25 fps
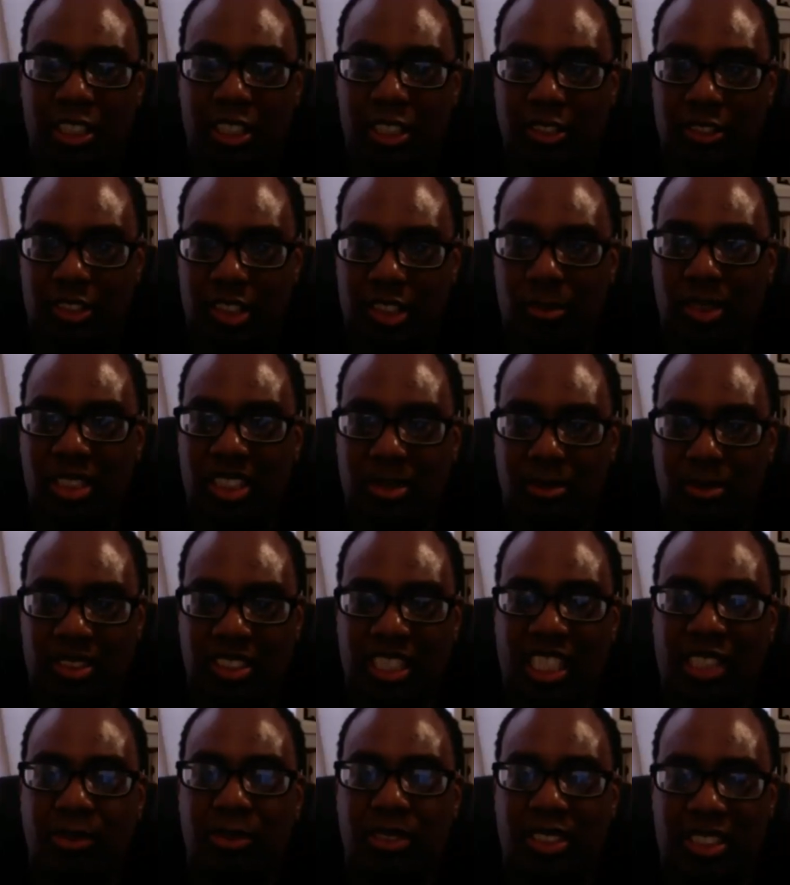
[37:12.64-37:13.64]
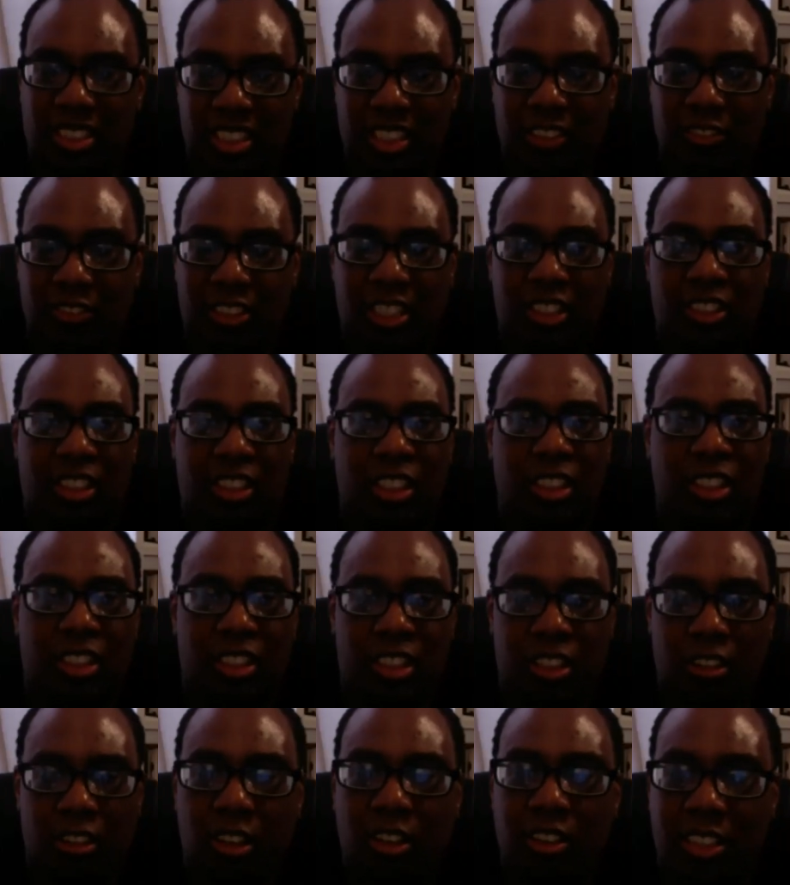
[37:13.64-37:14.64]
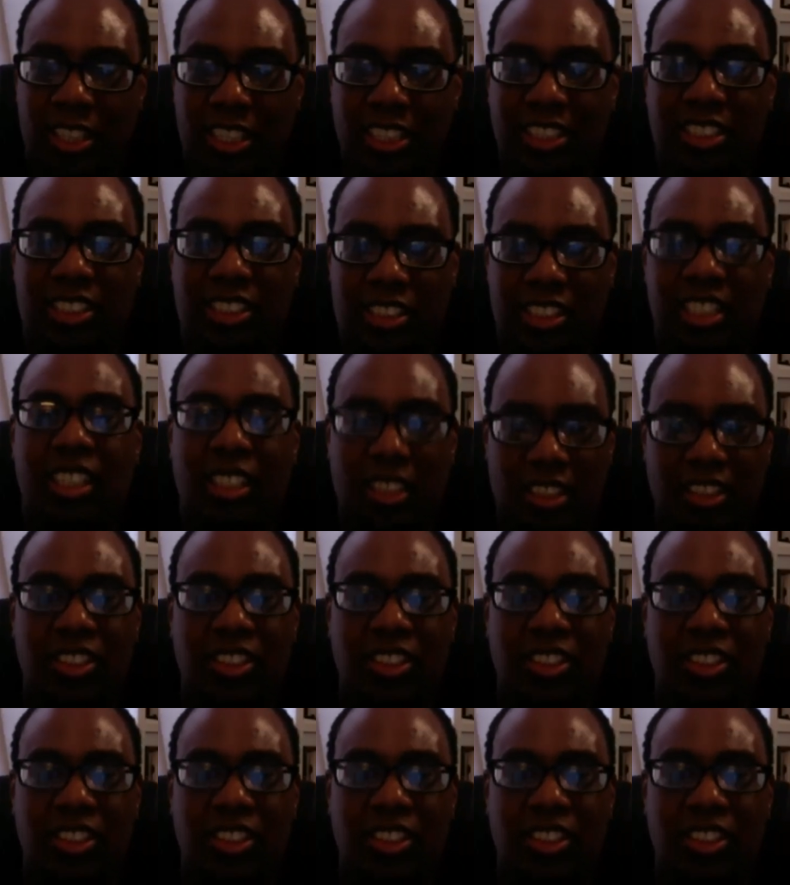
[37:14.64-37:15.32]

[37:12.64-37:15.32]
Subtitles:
Yes, I met some stars myself. Yeah, and they're all nice. Yeah.